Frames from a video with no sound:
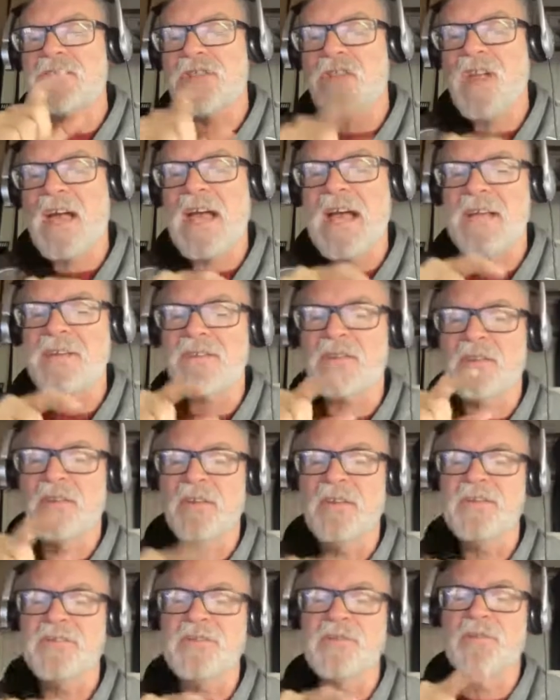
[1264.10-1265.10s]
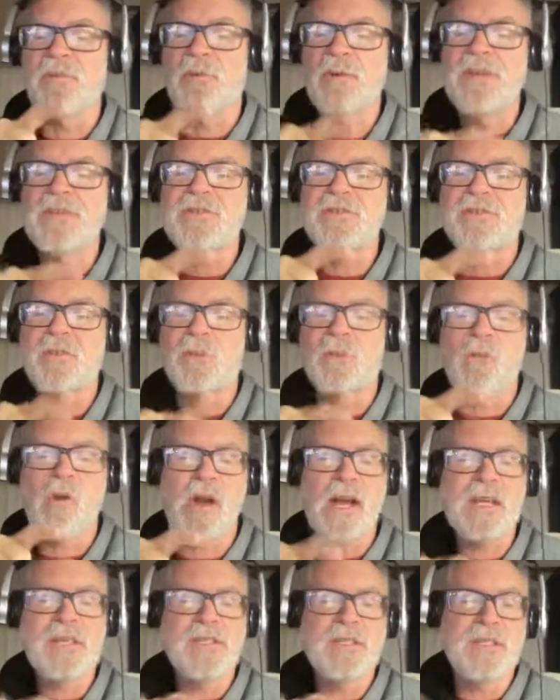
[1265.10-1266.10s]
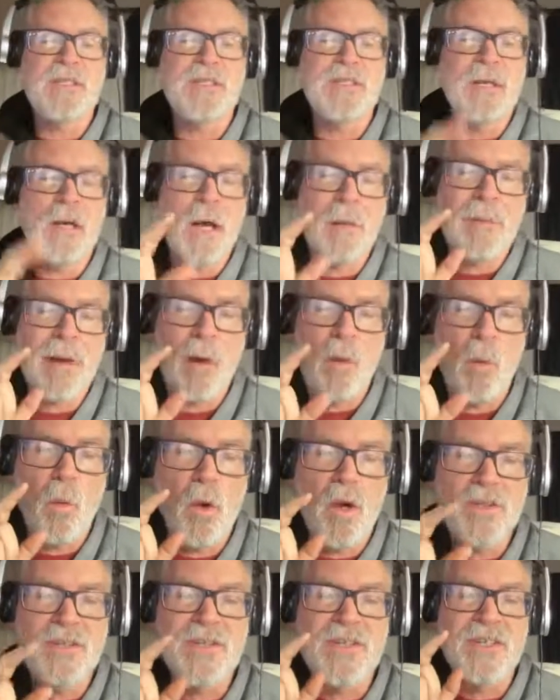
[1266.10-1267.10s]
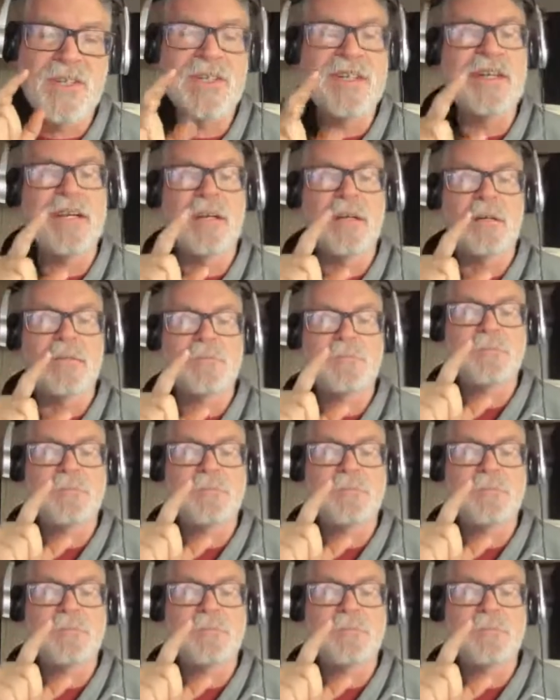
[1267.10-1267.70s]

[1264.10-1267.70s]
/ listen to Red Storm Rising about once a year.